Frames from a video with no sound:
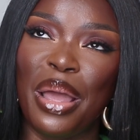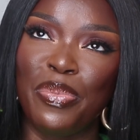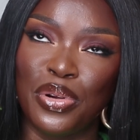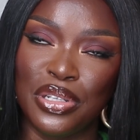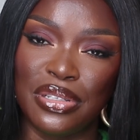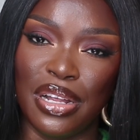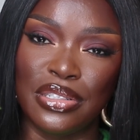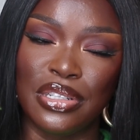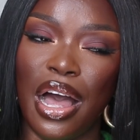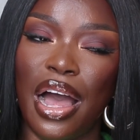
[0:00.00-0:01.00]
my
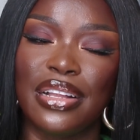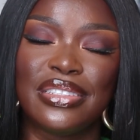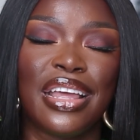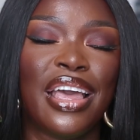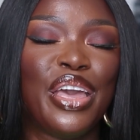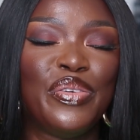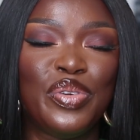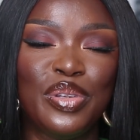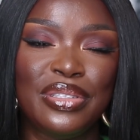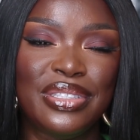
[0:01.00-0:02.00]
personal thoughts. If
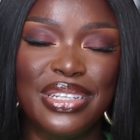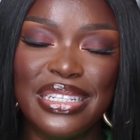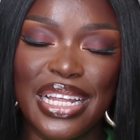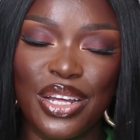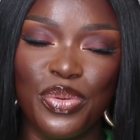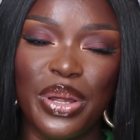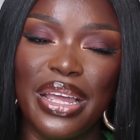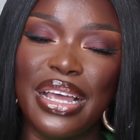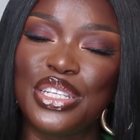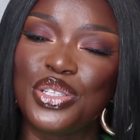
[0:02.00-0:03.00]
you
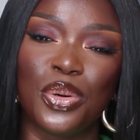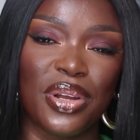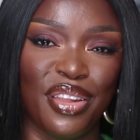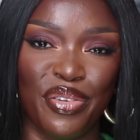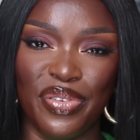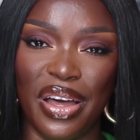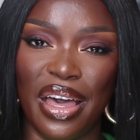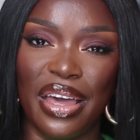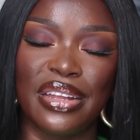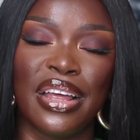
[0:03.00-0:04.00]
disagree, it's totally
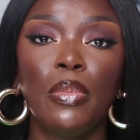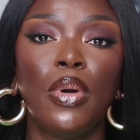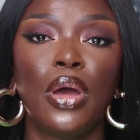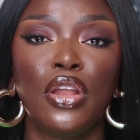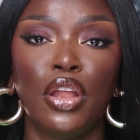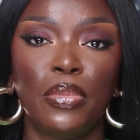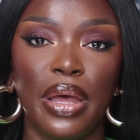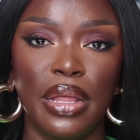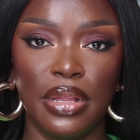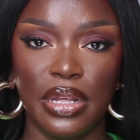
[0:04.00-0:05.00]
fine. Number one on
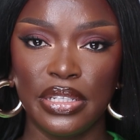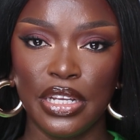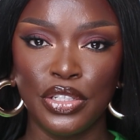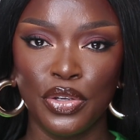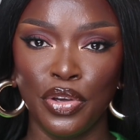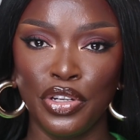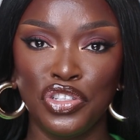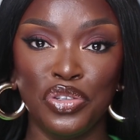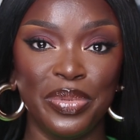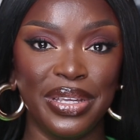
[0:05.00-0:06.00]
my list is going
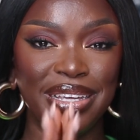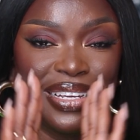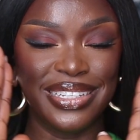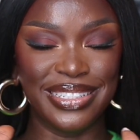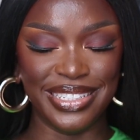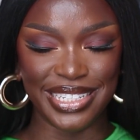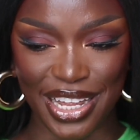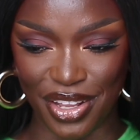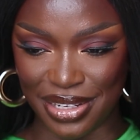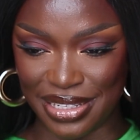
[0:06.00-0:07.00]
to be
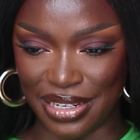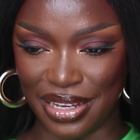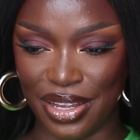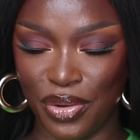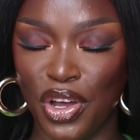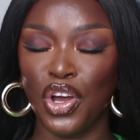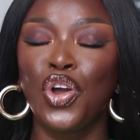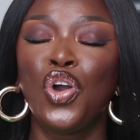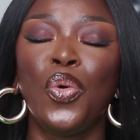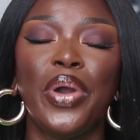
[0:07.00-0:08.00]
jealousy.
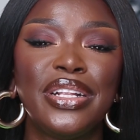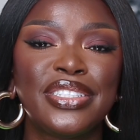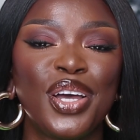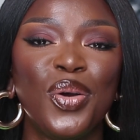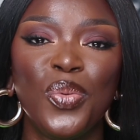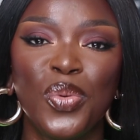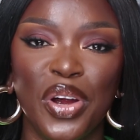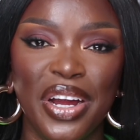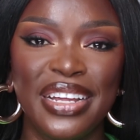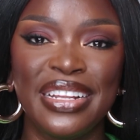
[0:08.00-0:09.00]
Quit
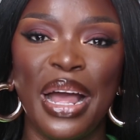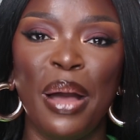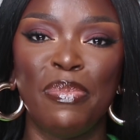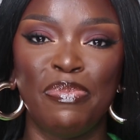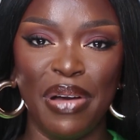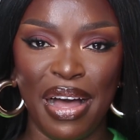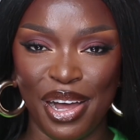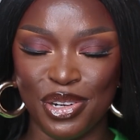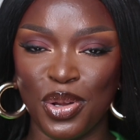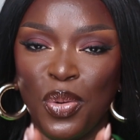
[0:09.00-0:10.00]
worrying
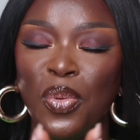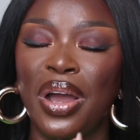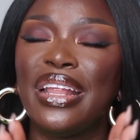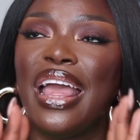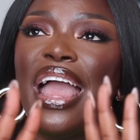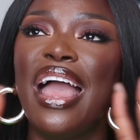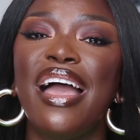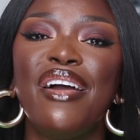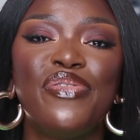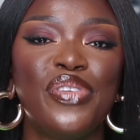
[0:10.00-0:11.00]
about what
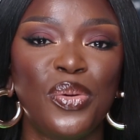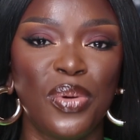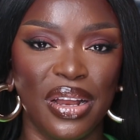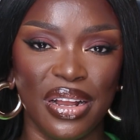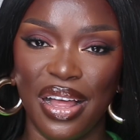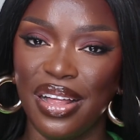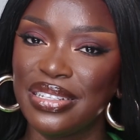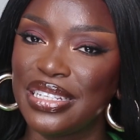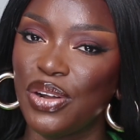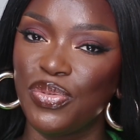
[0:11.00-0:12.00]
everyone
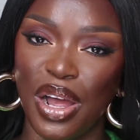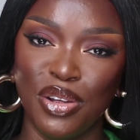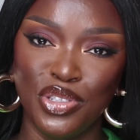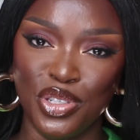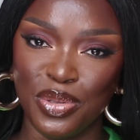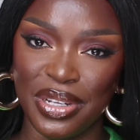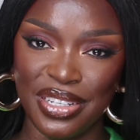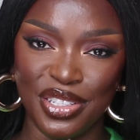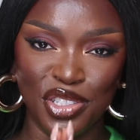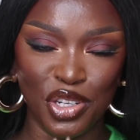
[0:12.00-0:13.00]
else around you
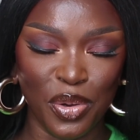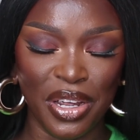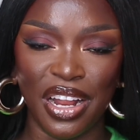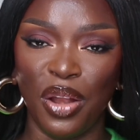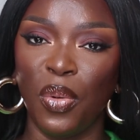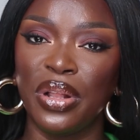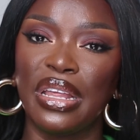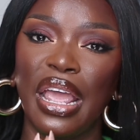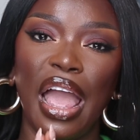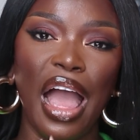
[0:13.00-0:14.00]
is doing and what
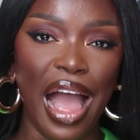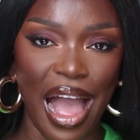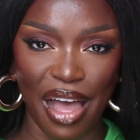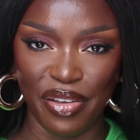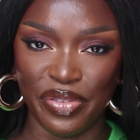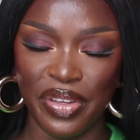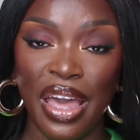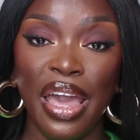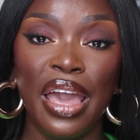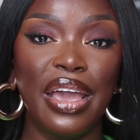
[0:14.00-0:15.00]
they have.
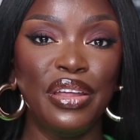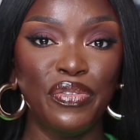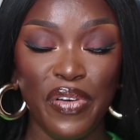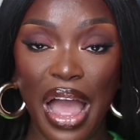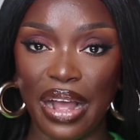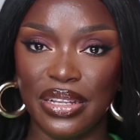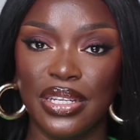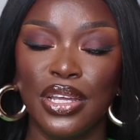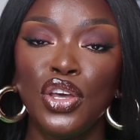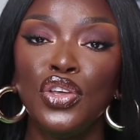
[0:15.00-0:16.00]
In fact,
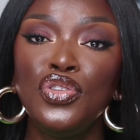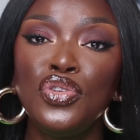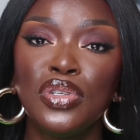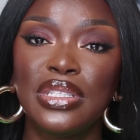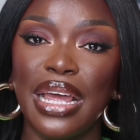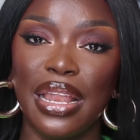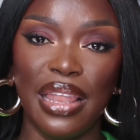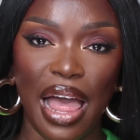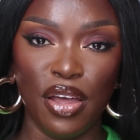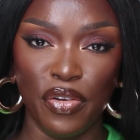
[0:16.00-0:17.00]
use
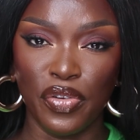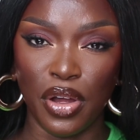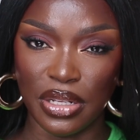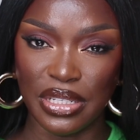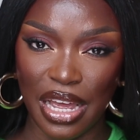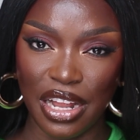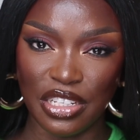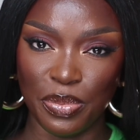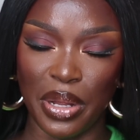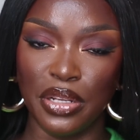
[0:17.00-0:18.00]
that lack of
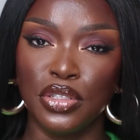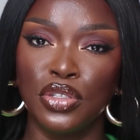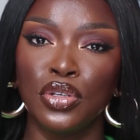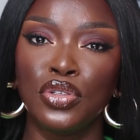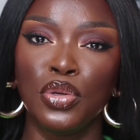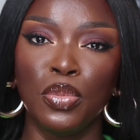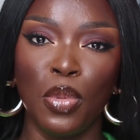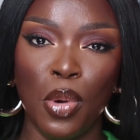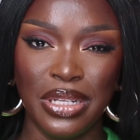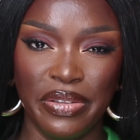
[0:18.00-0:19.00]
contentment to
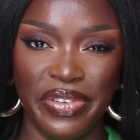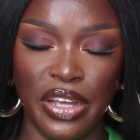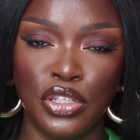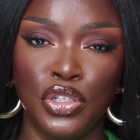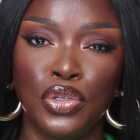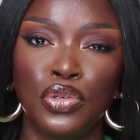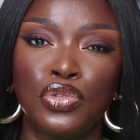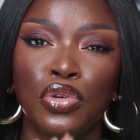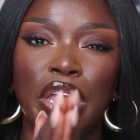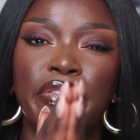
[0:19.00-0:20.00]
motivate you
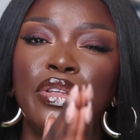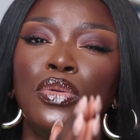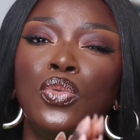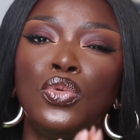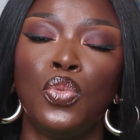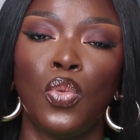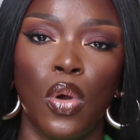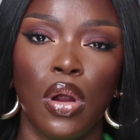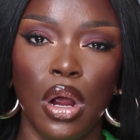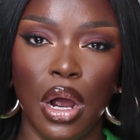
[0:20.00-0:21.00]
to even
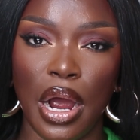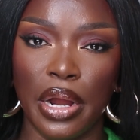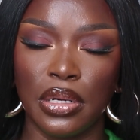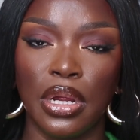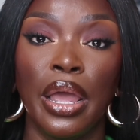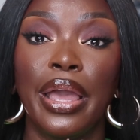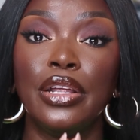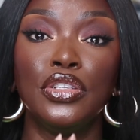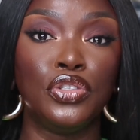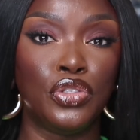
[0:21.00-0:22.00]
work harder
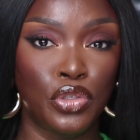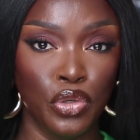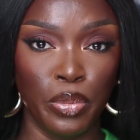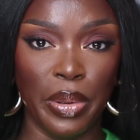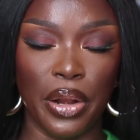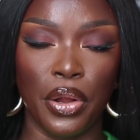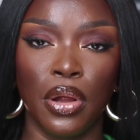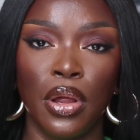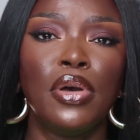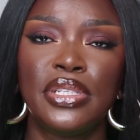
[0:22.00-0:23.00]
and do
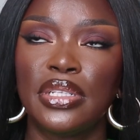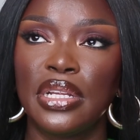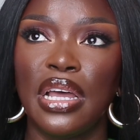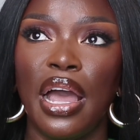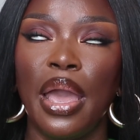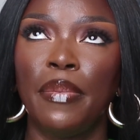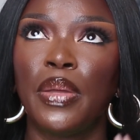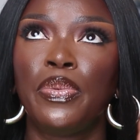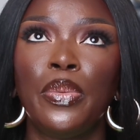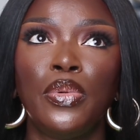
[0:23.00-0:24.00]
better. Most of the time,
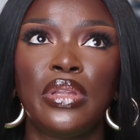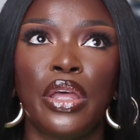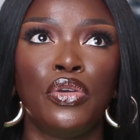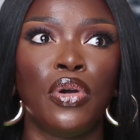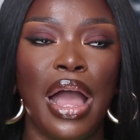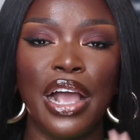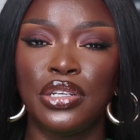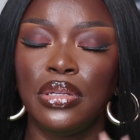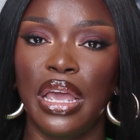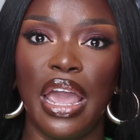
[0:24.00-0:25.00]
the people that you are
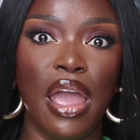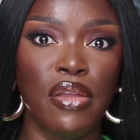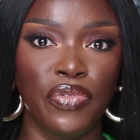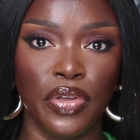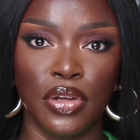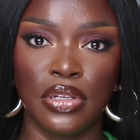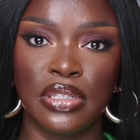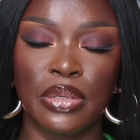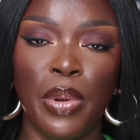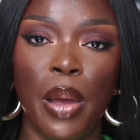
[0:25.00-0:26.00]
actually
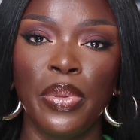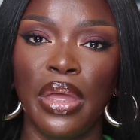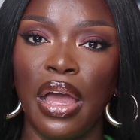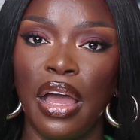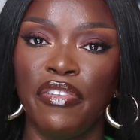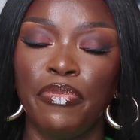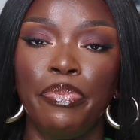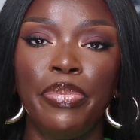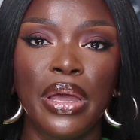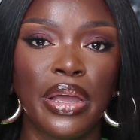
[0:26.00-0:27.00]
envious probably have
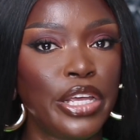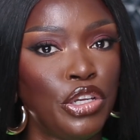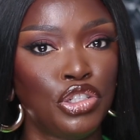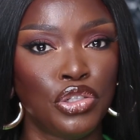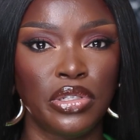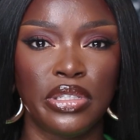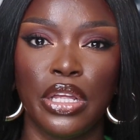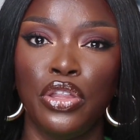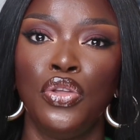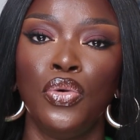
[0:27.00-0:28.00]
bigger issues
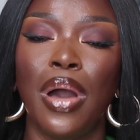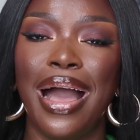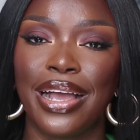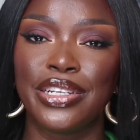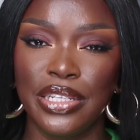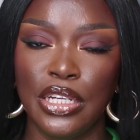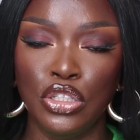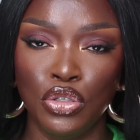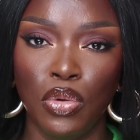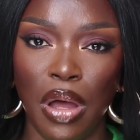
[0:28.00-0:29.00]
than you
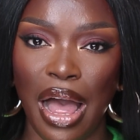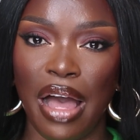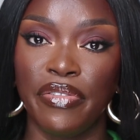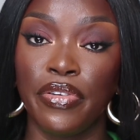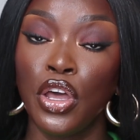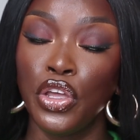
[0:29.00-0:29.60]
actually do have